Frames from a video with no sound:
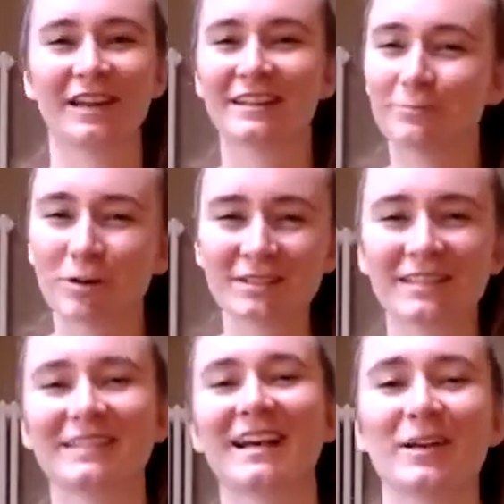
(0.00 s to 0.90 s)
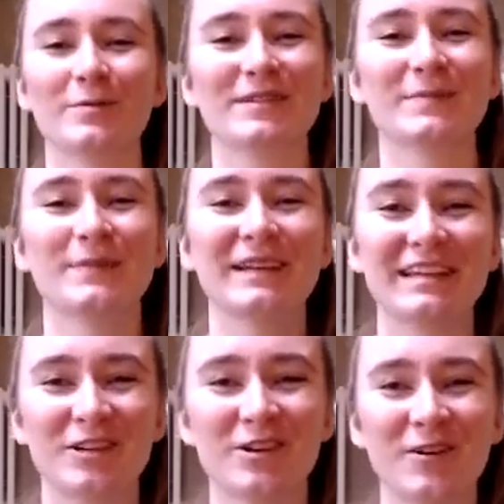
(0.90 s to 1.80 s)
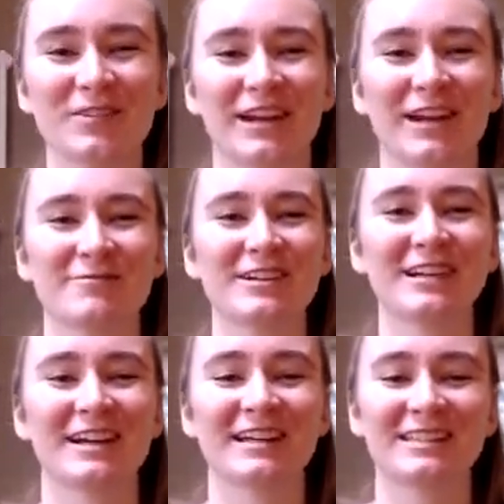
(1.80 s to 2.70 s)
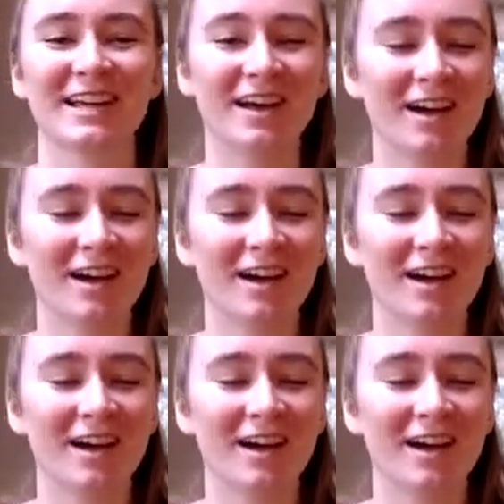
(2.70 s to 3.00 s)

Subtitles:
And it wasn't until it was completely gone that I realized